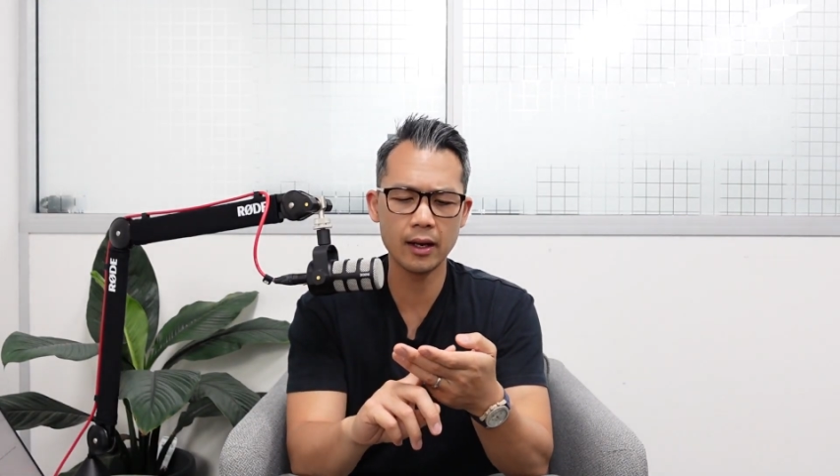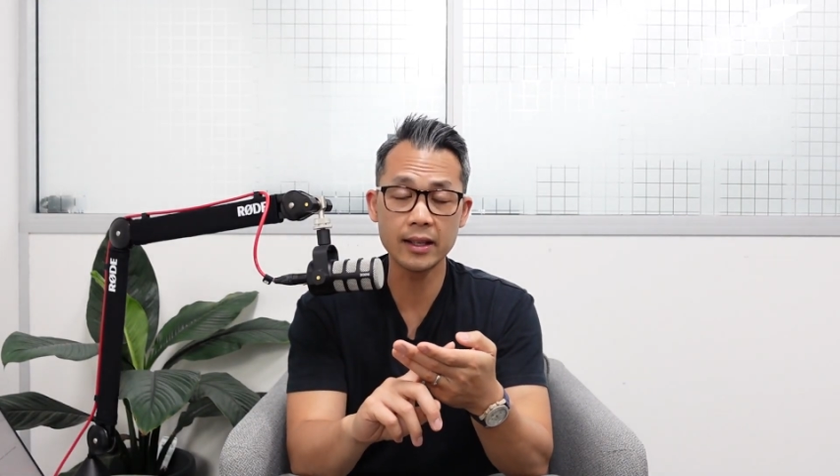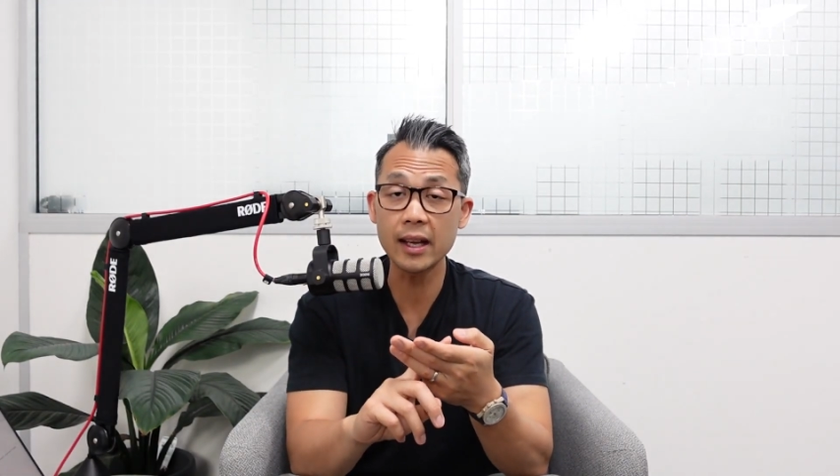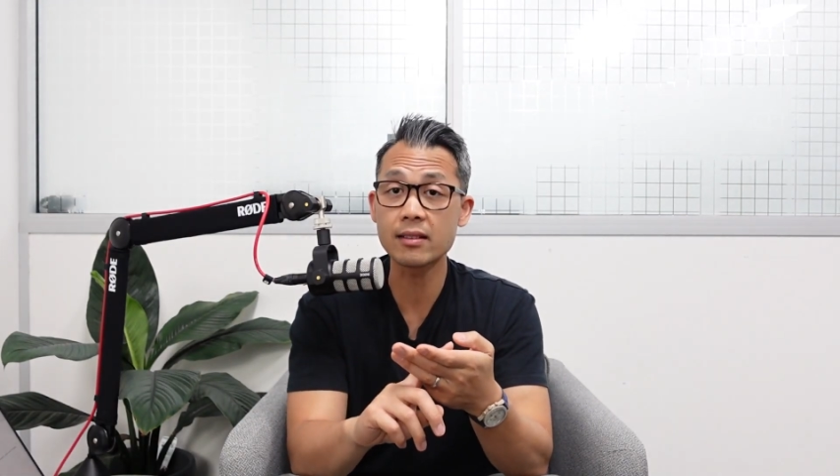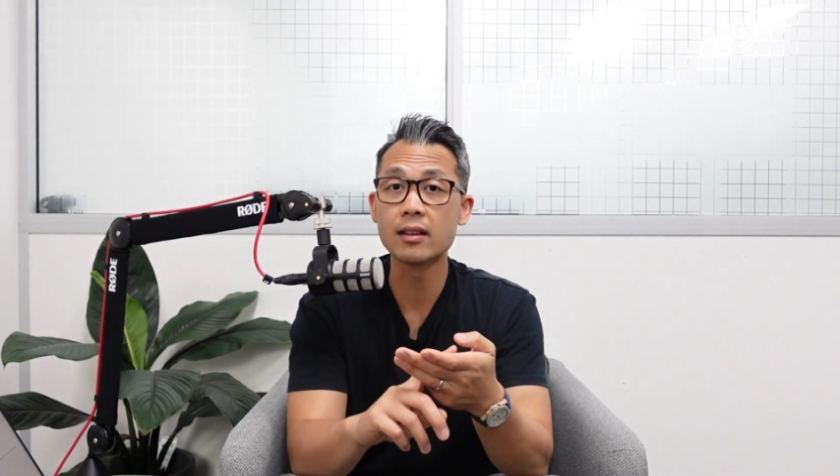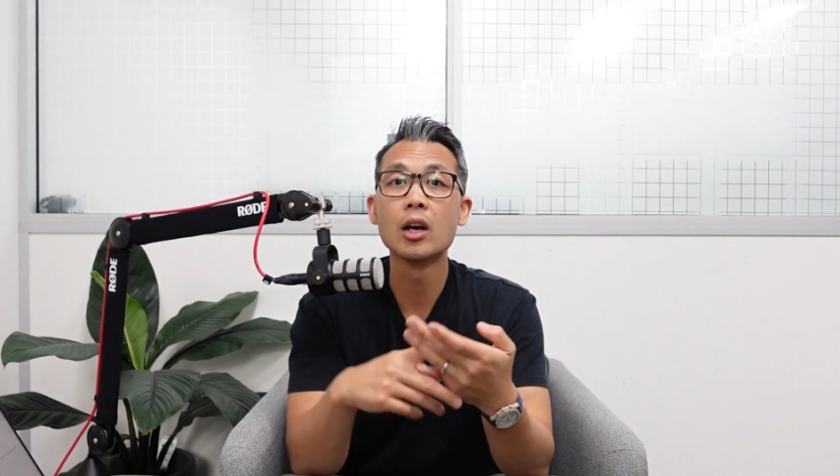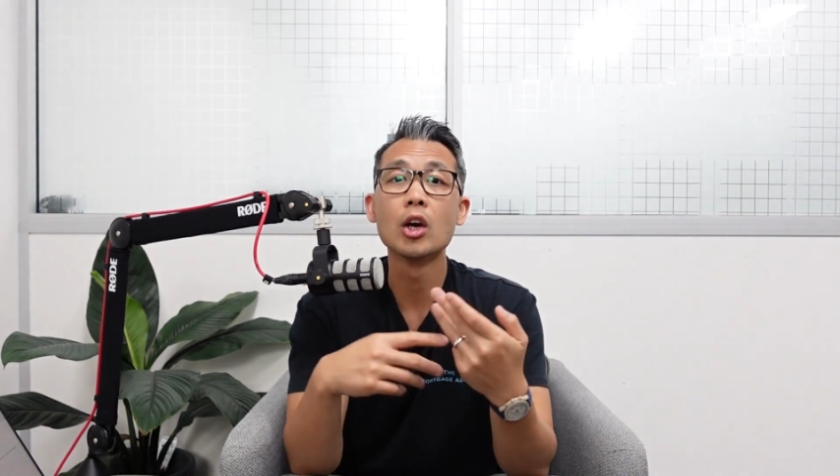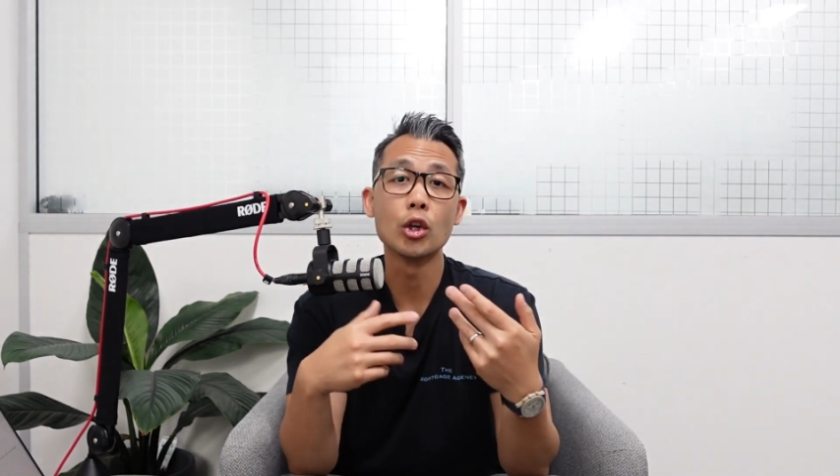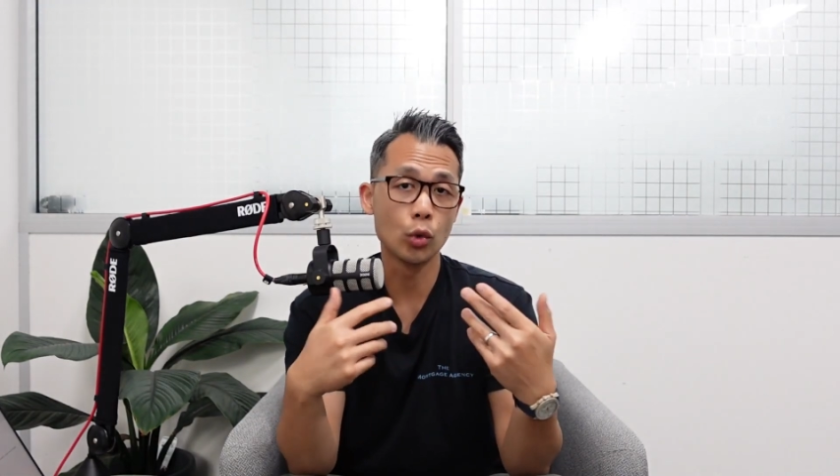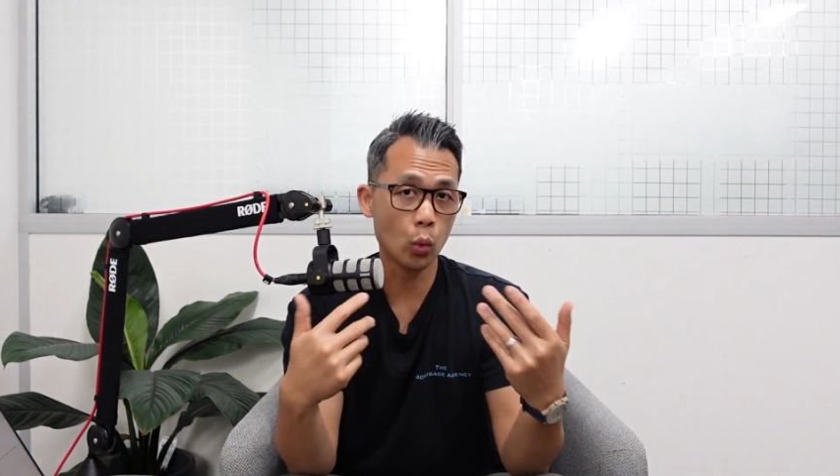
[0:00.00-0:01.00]
Yes,
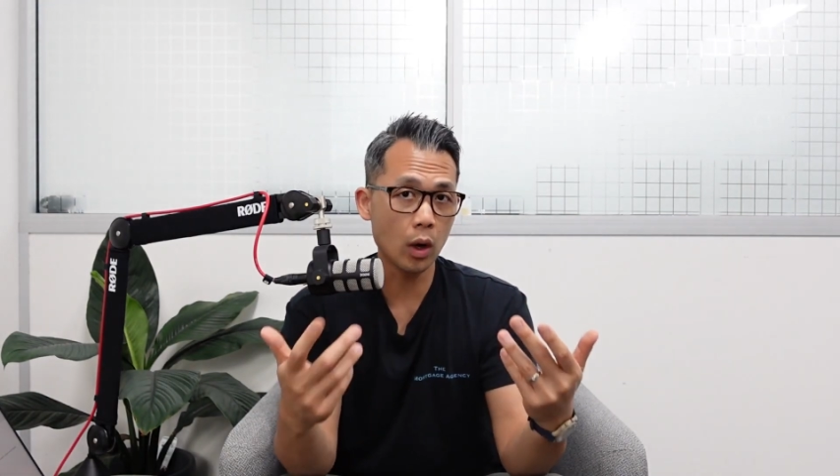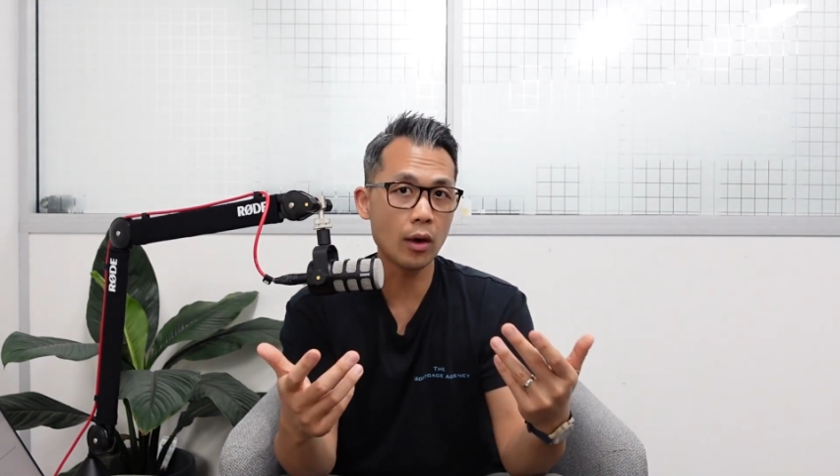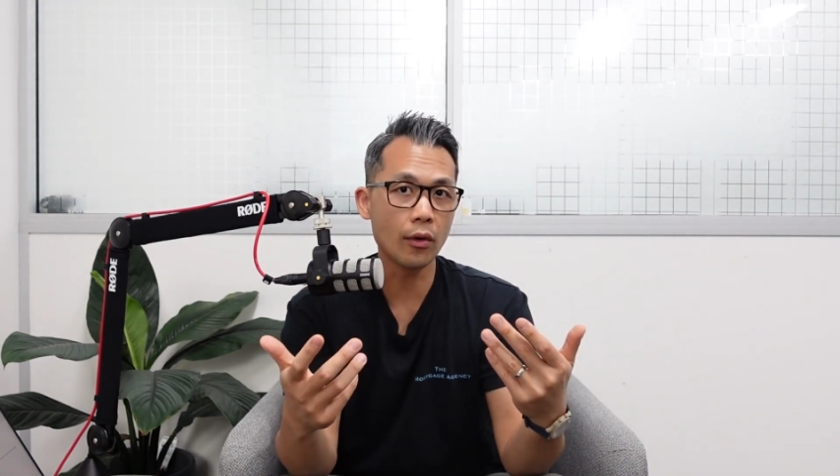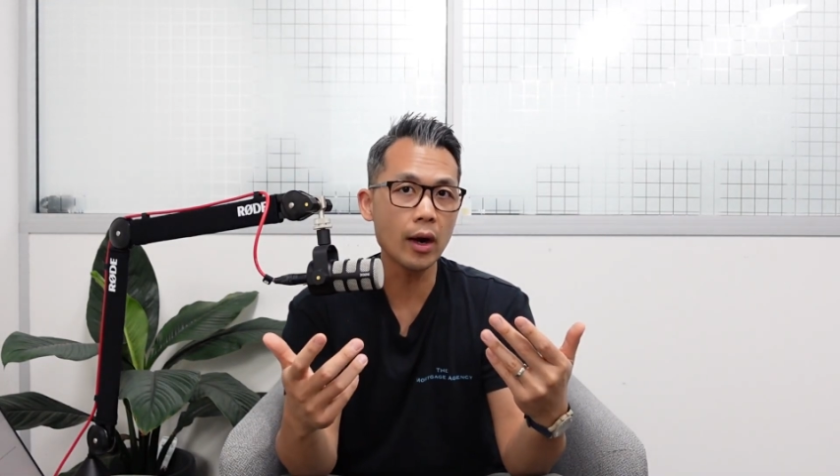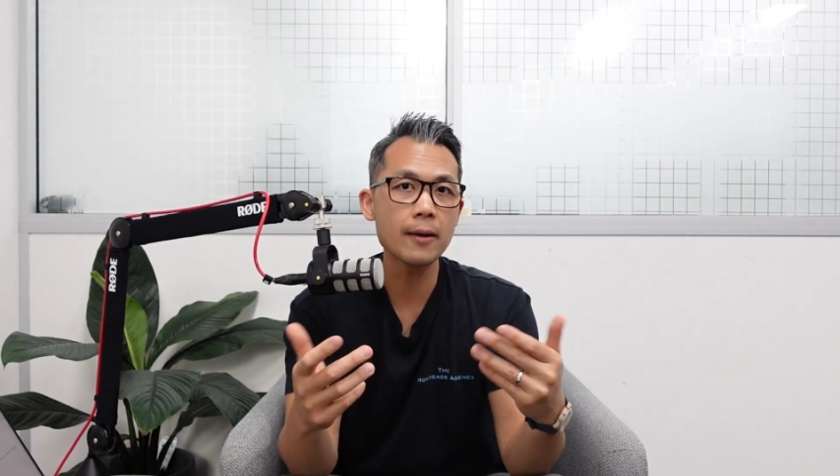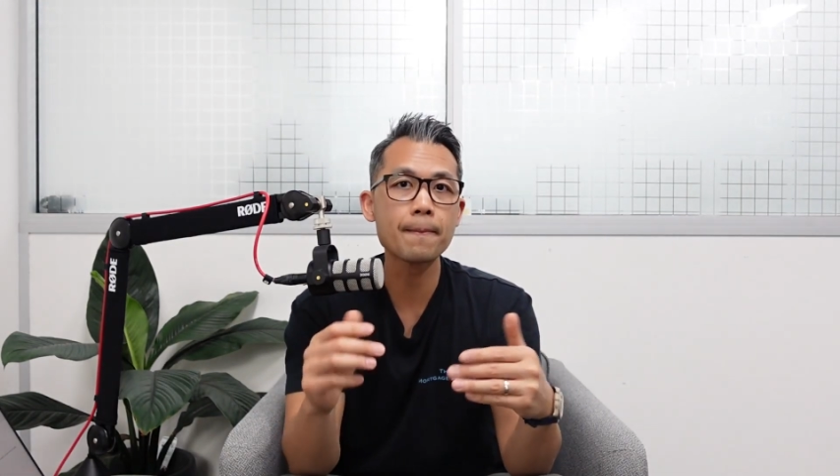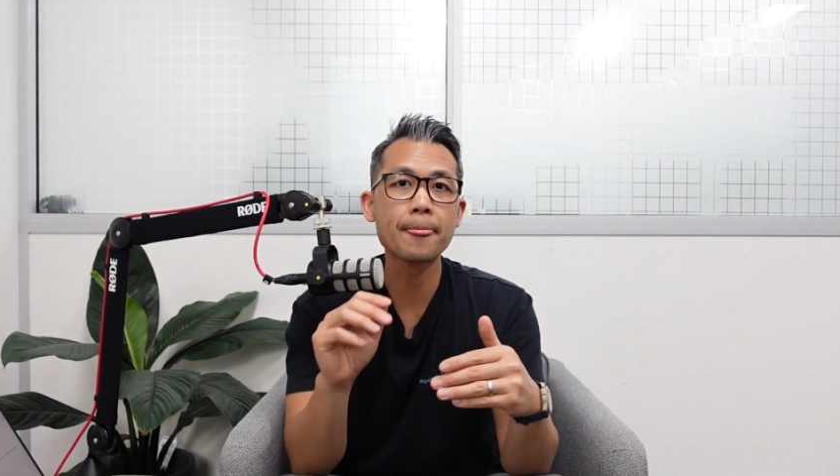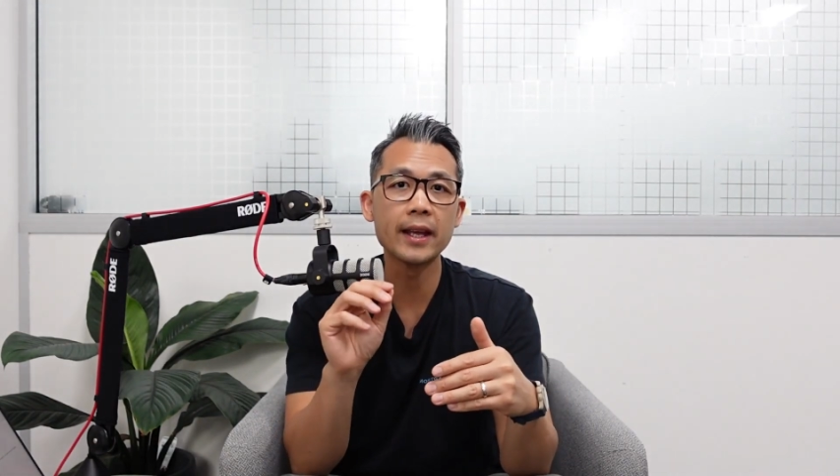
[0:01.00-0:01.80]
you are right